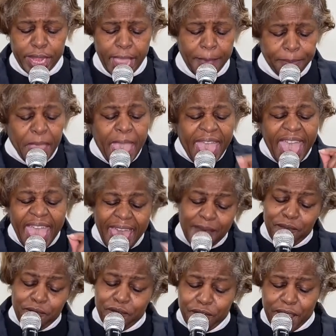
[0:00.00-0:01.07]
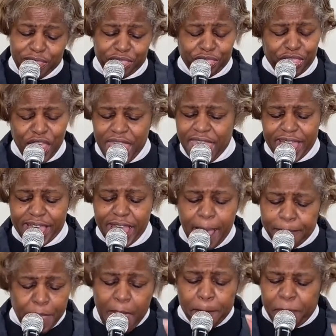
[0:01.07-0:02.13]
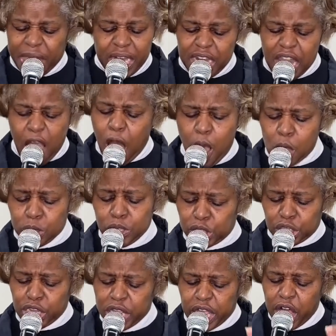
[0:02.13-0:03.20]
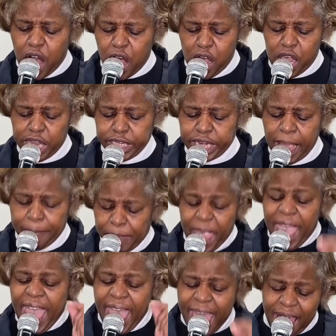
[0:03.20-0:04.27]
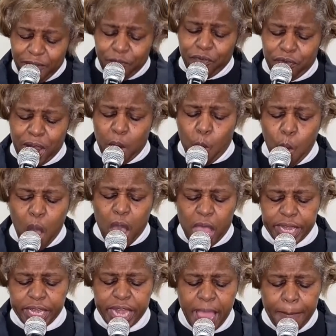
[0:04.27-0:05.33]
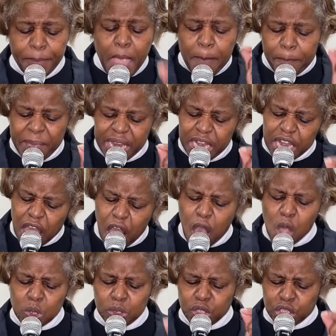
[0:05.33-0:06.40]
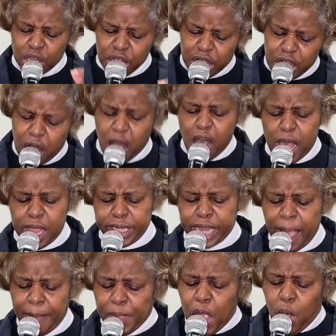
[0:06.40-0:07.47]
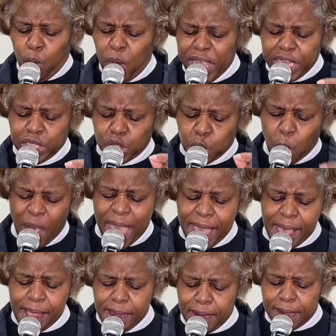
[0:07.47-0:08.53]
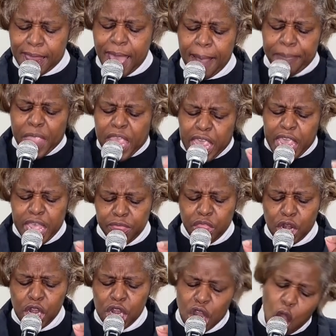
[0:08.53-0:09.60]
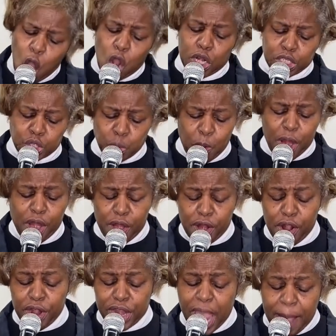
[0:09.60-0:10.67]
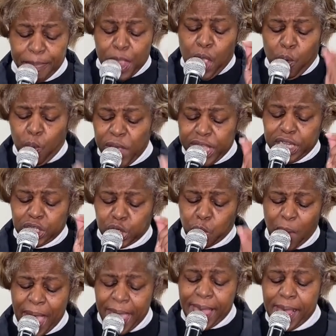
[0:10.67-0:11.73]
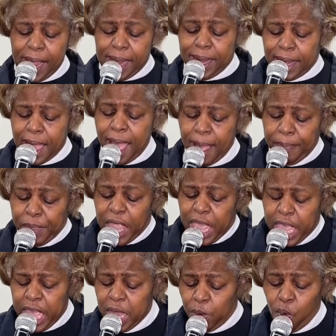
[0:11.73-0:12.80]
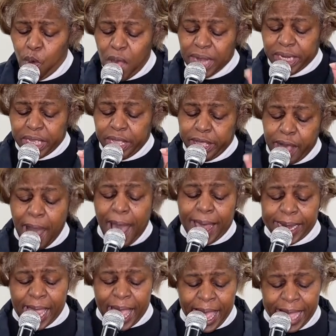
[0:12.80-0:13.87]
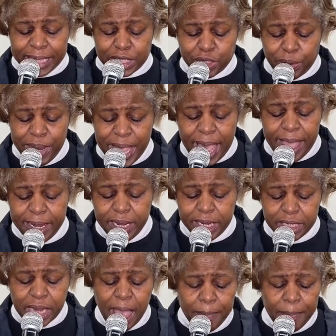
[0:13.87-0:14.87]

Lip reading: Everything belongs to God. Everyone belongs to God. We dwell in the Lord's world. We dwell in what God has created.